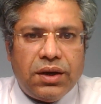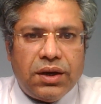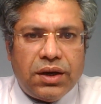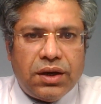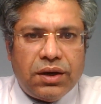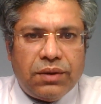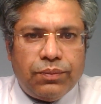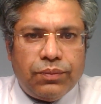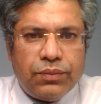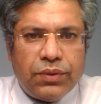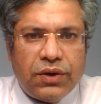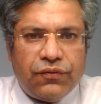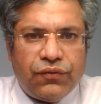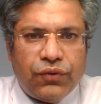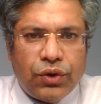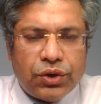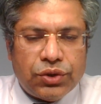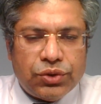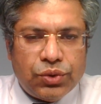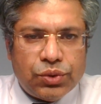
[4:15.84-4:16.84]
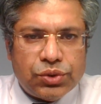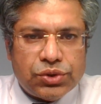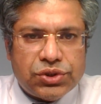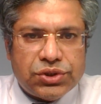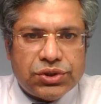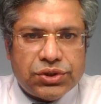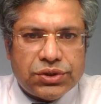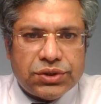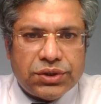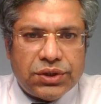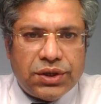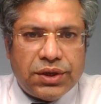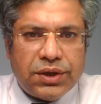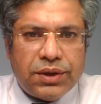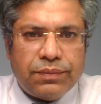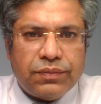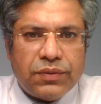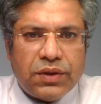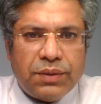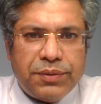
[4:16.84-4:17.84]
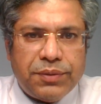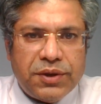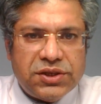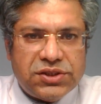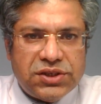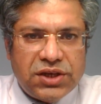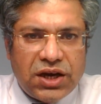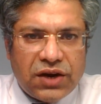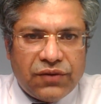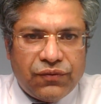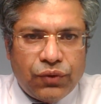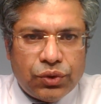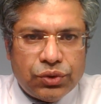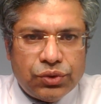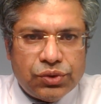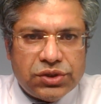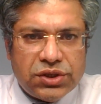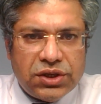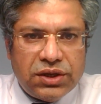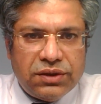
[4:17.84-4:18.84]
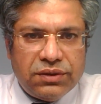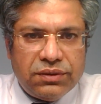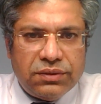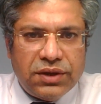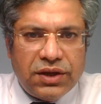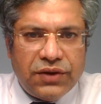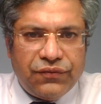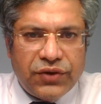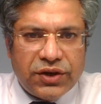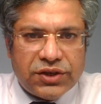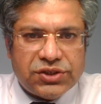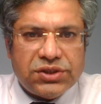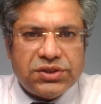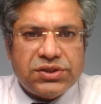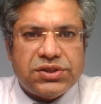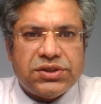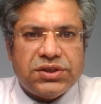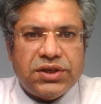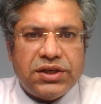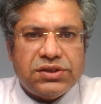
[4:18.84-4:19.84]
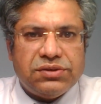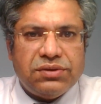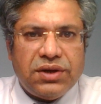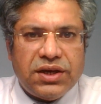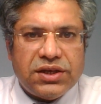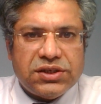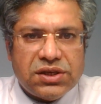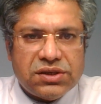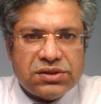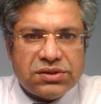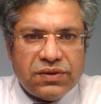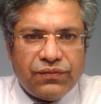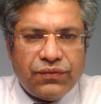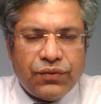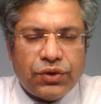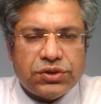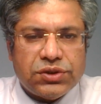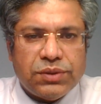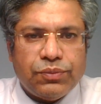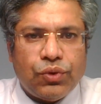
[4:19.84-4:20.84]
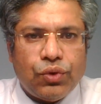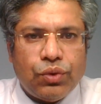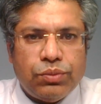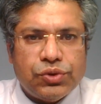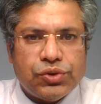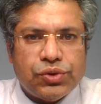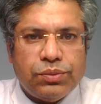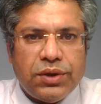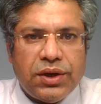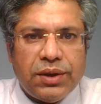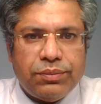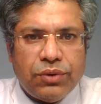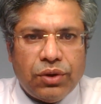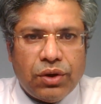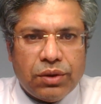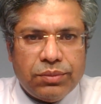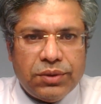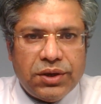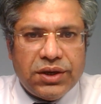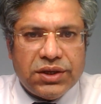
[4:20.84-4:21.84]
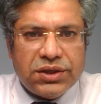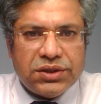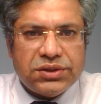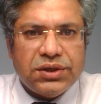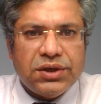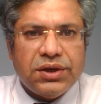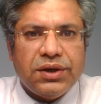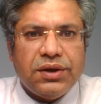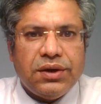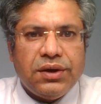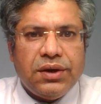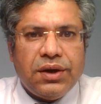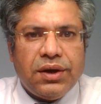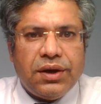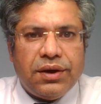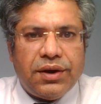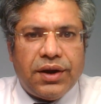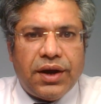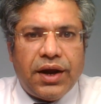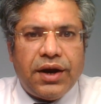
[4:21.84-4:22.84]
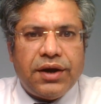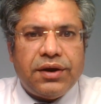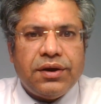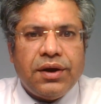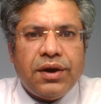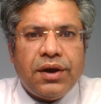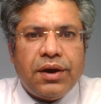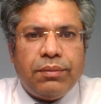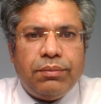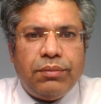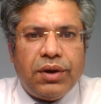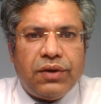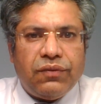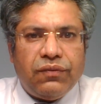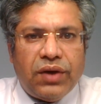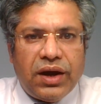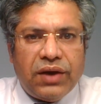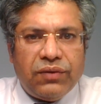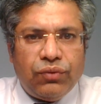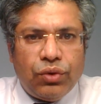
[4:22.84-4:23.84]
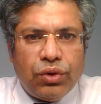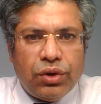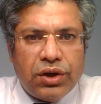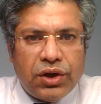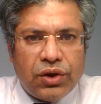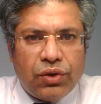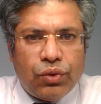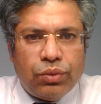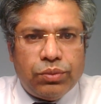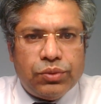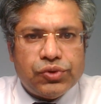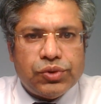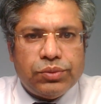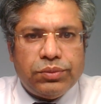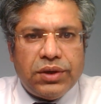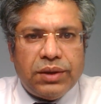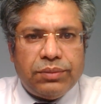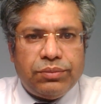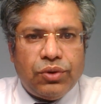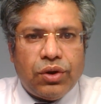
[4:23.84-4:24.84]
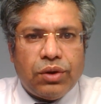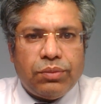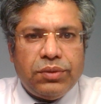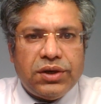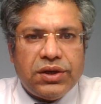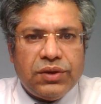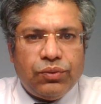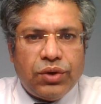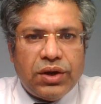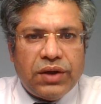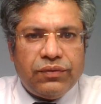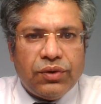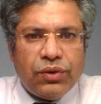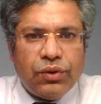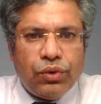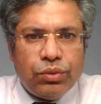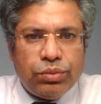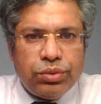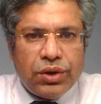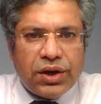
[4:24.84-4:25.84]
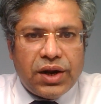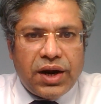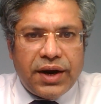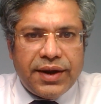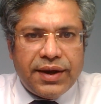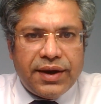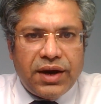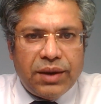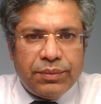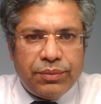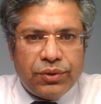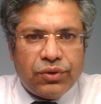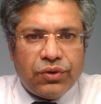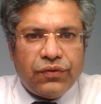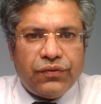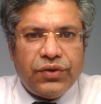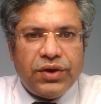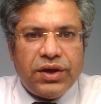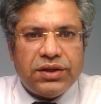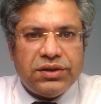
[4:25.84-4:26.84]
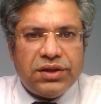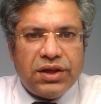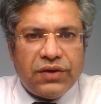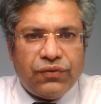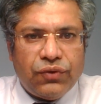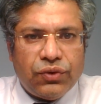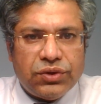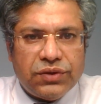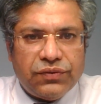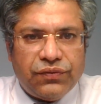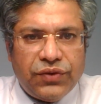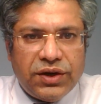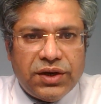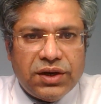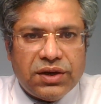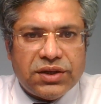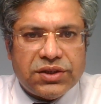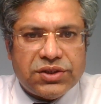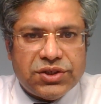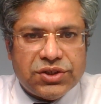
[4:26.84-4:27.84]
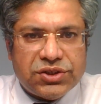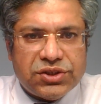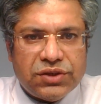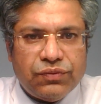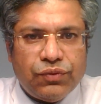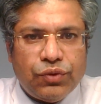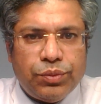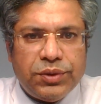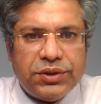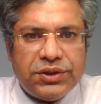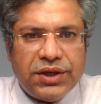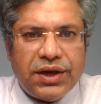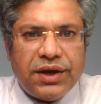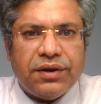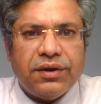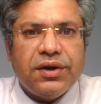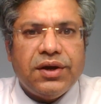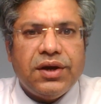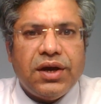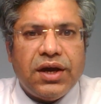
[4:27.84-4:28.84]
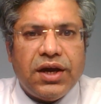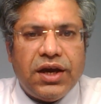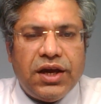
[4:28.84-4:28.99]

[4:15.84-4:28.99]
for those the PCR for those infections as well as for some chromosomal abnormalities, right? But why would a chromosomal abnormality would have a globular cardiac hypertrophy, and therefore the fetal restriction would be there?